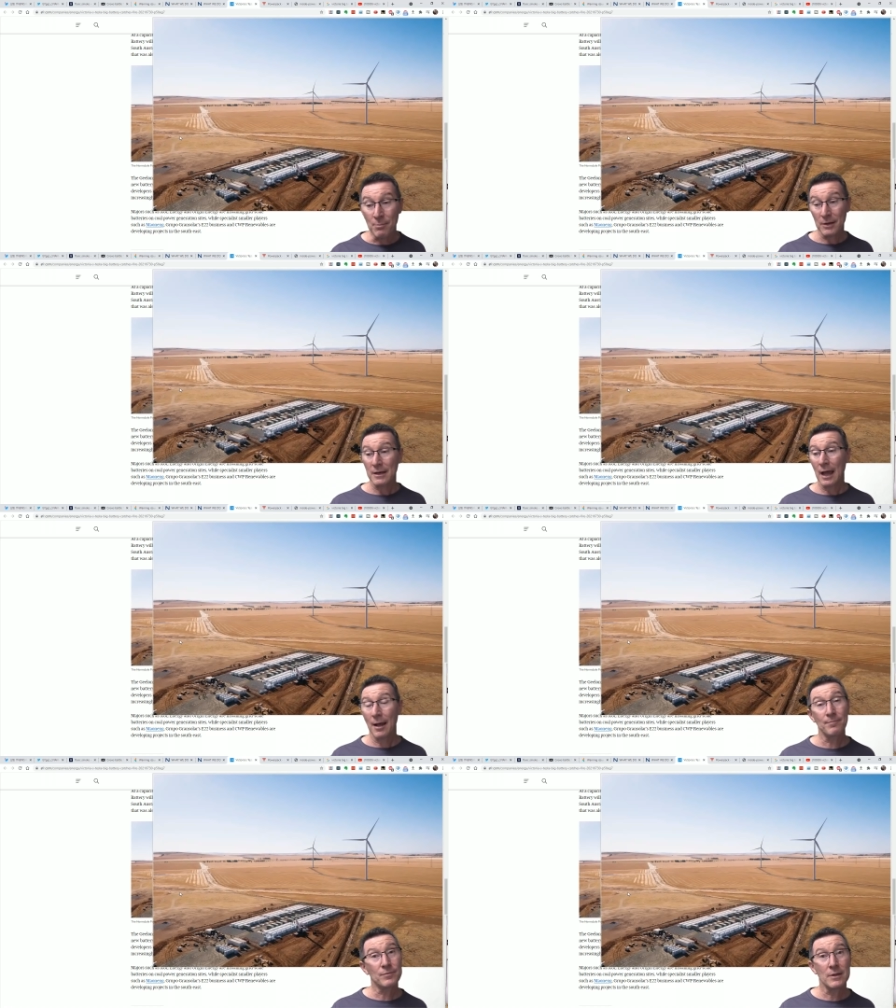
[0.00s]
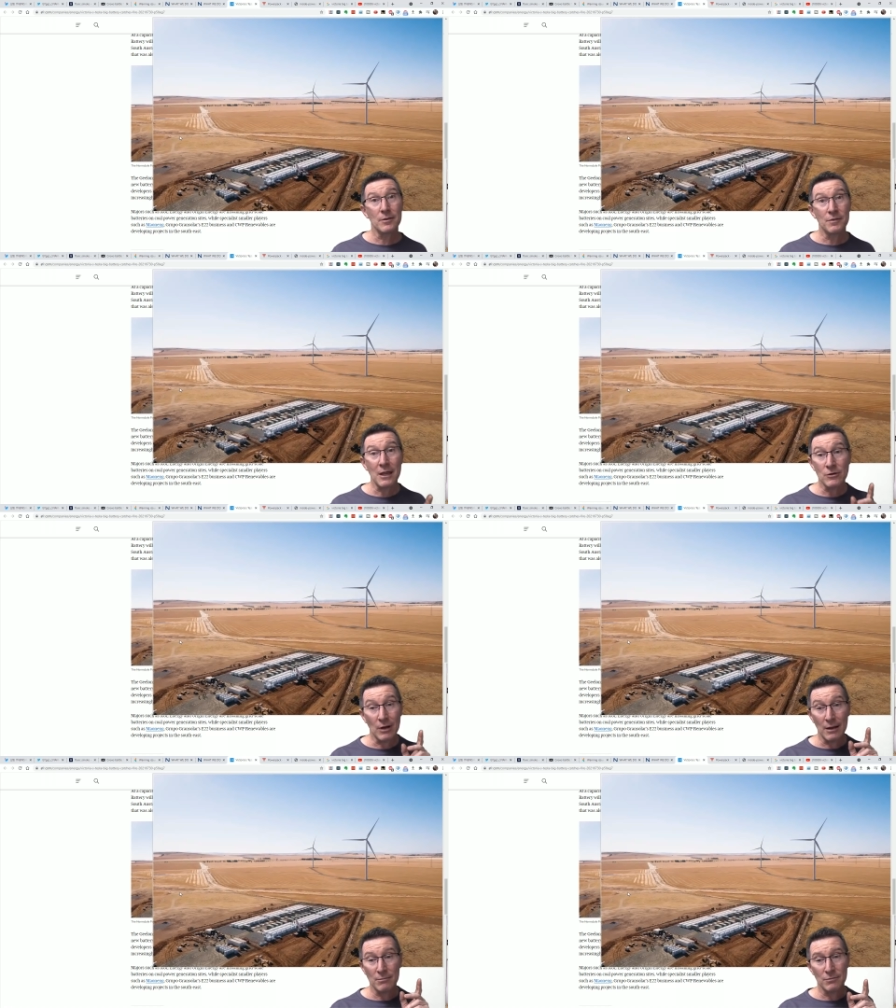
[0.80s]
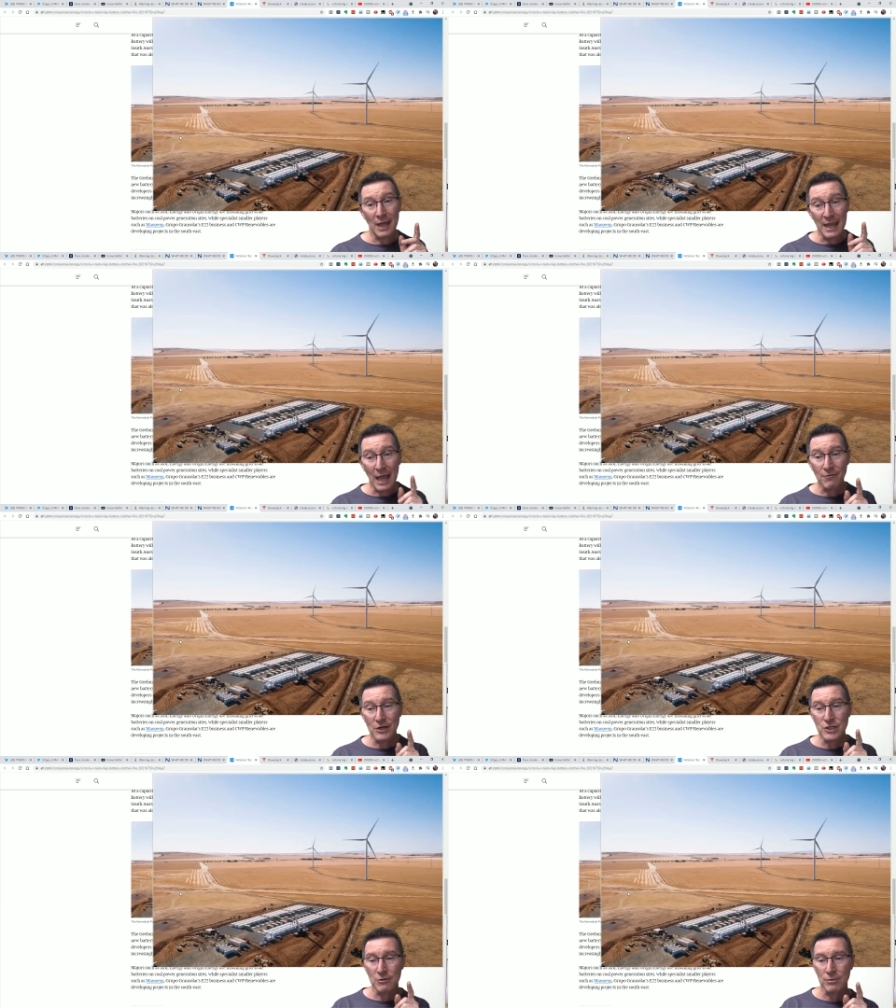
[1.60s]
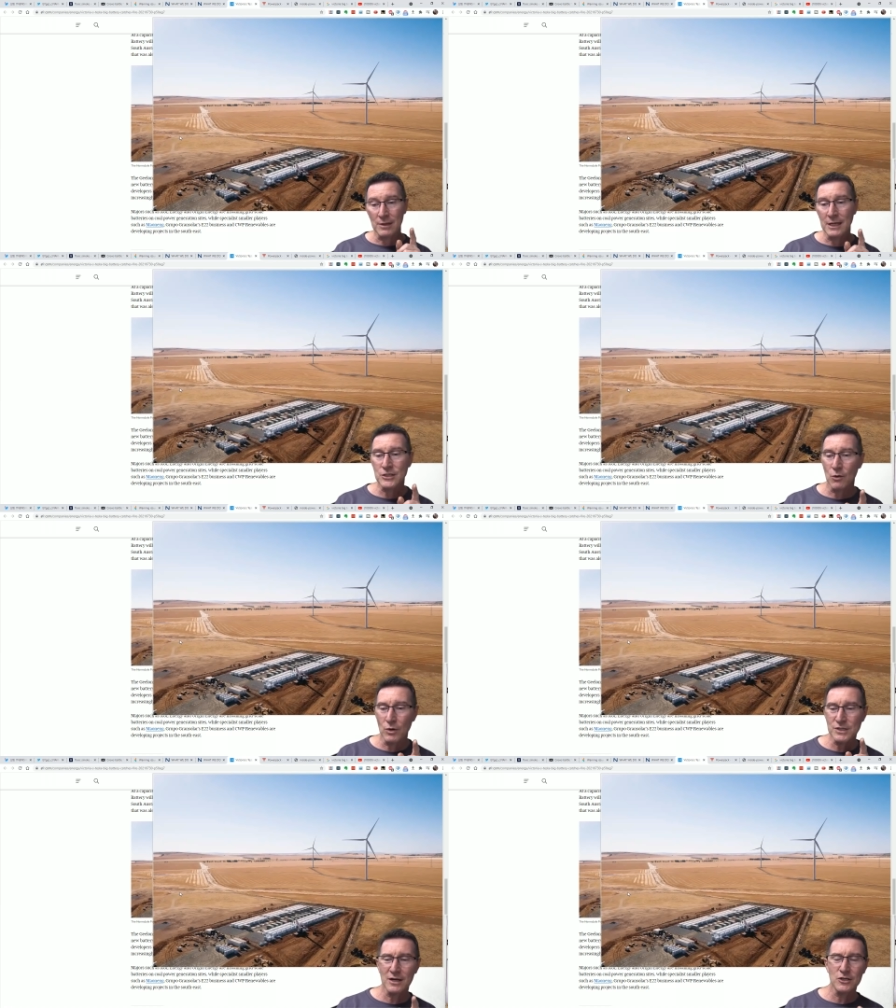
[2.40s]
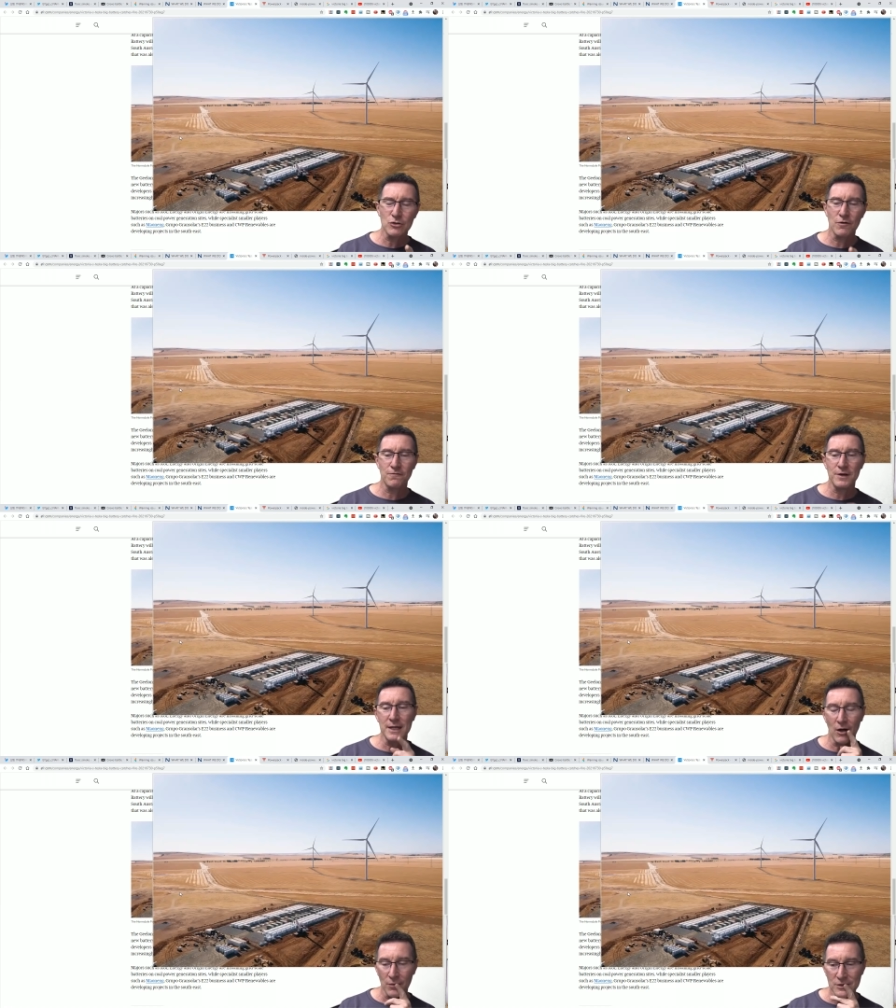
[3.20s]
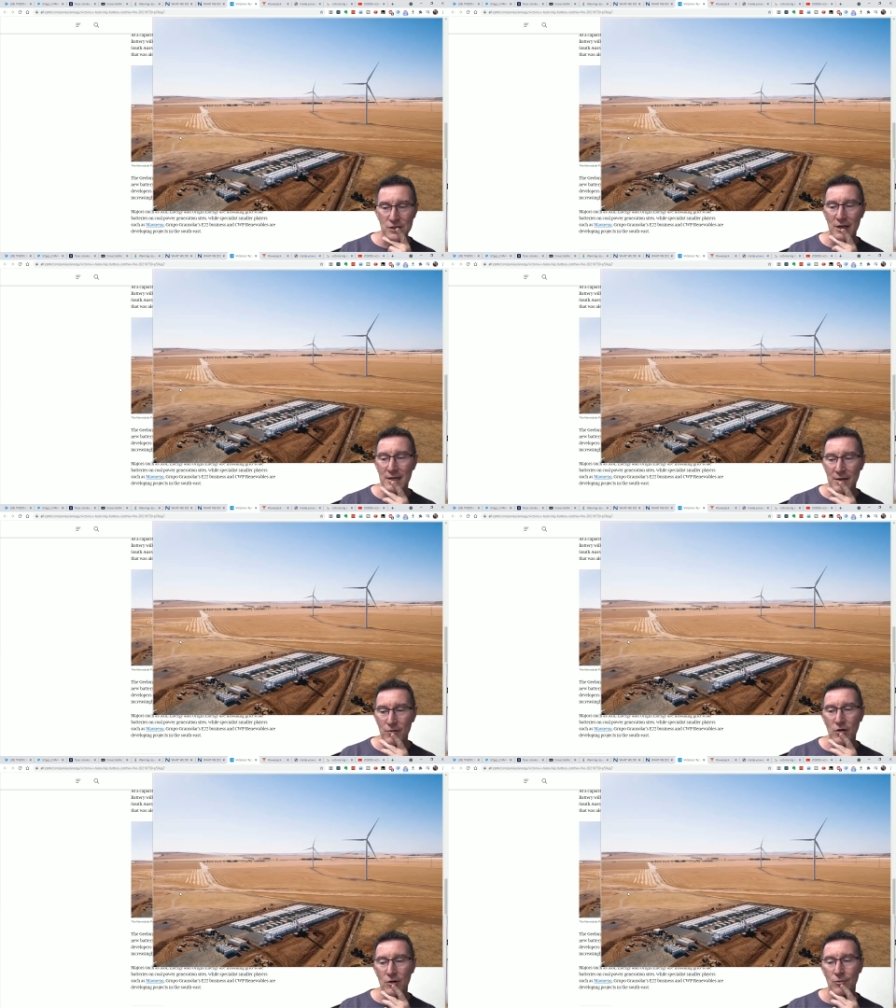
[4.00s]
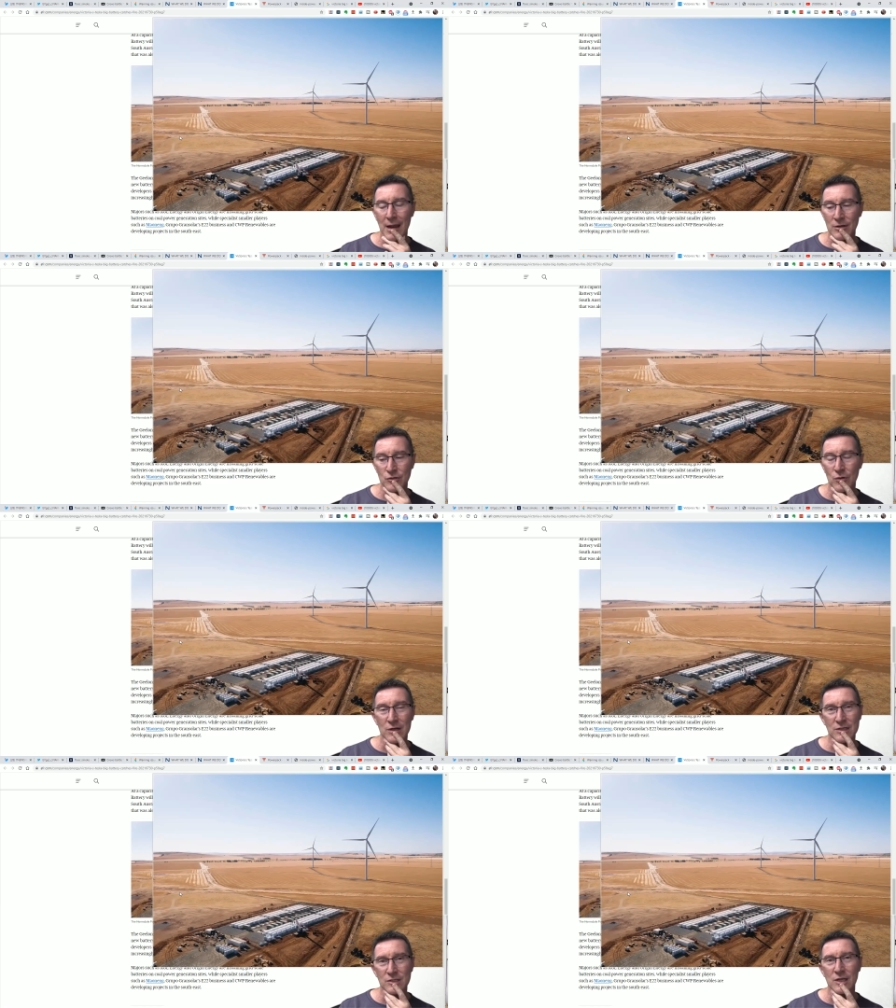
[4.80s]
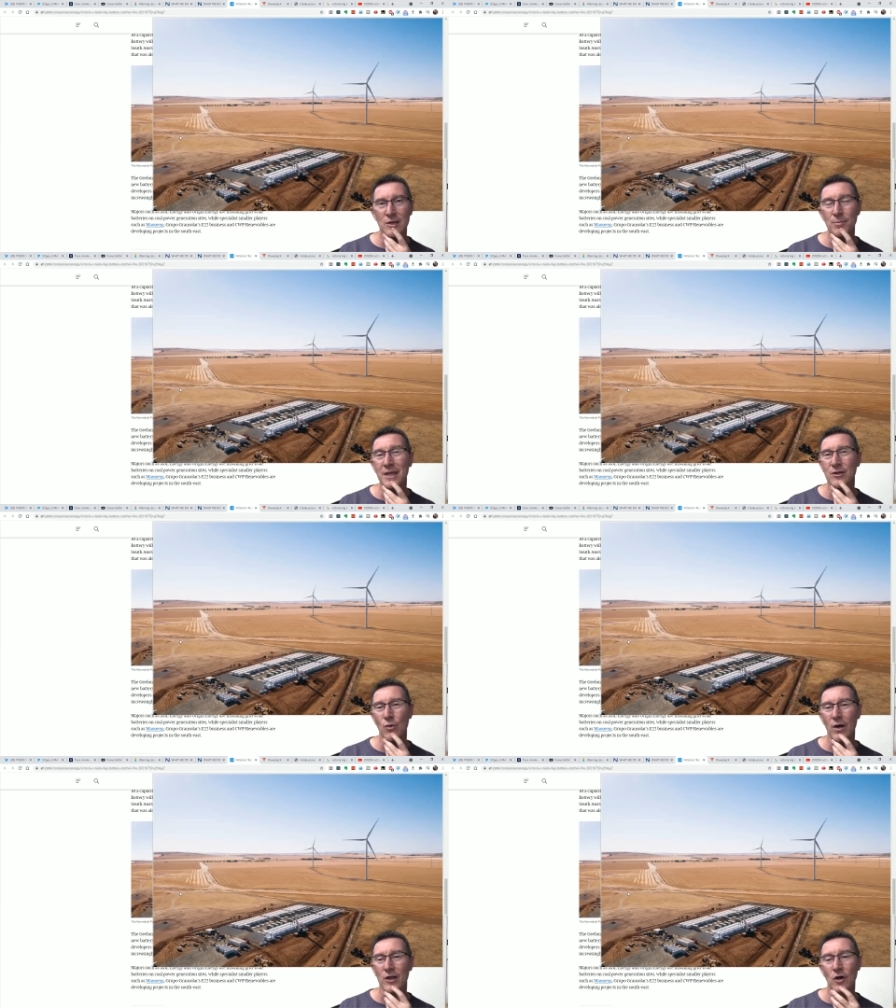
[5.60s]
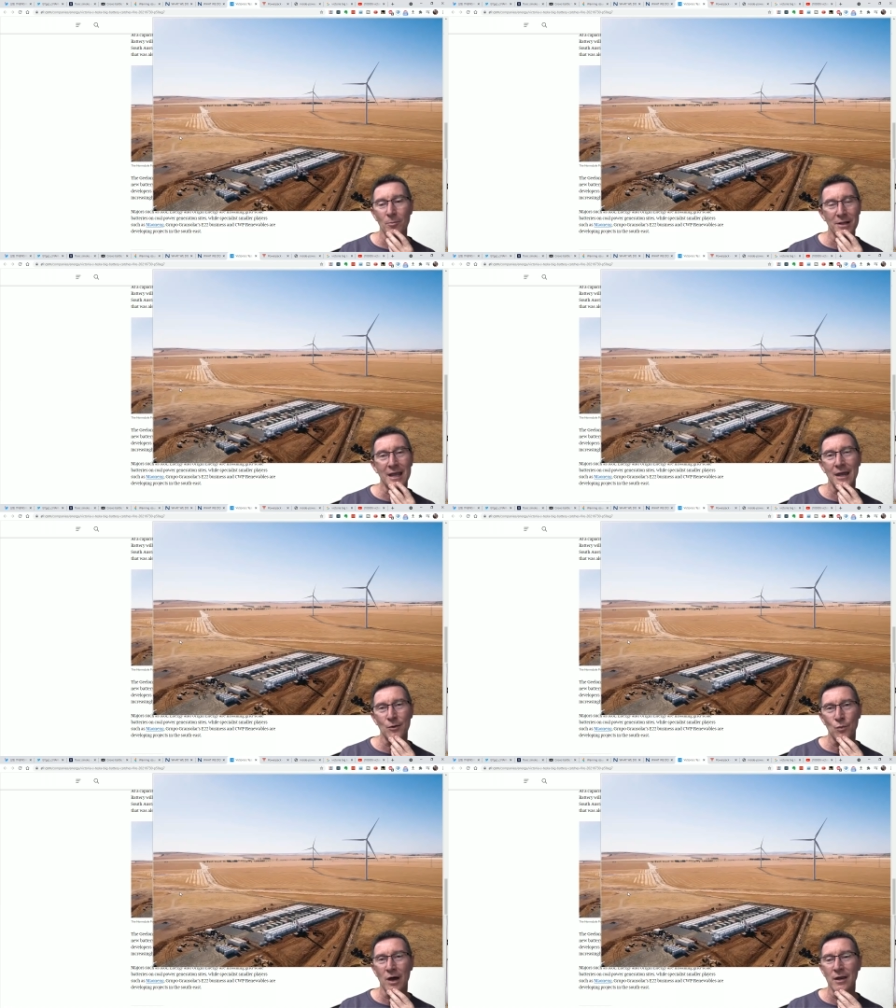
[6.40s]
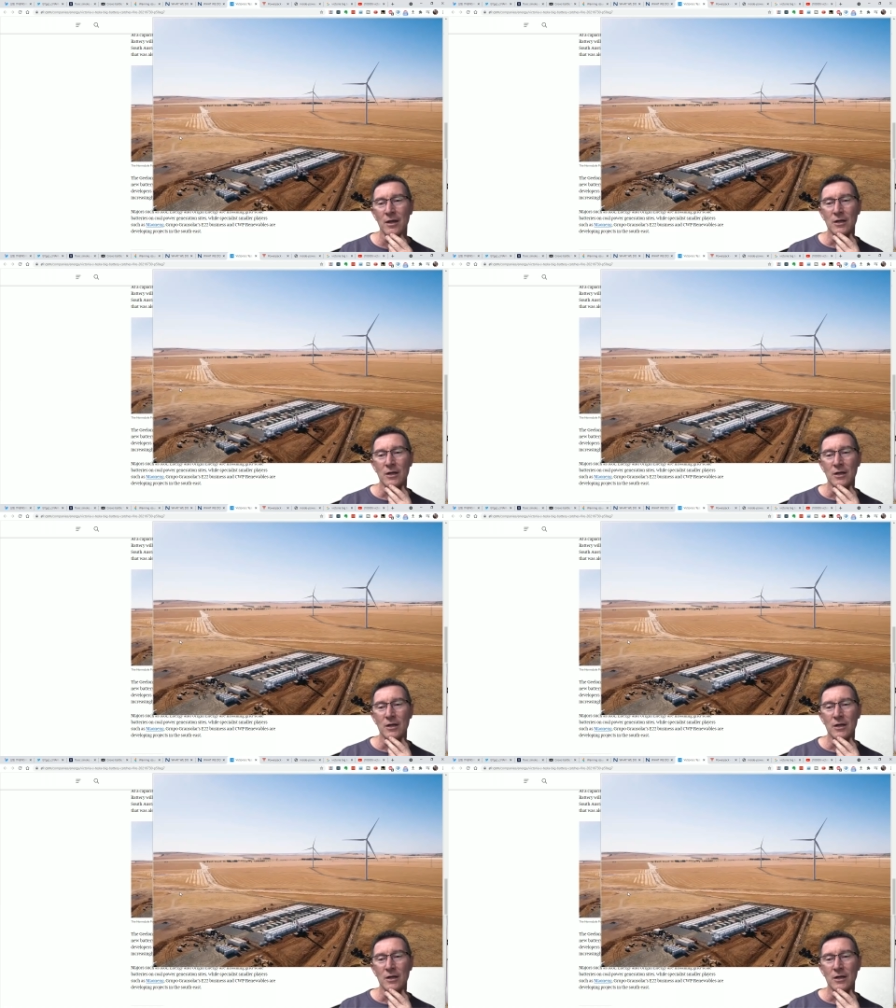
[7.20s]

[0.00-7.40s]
But um, they they have actually released. I was going to do a video on this, and I never got around to it because it'd be quite a complicated one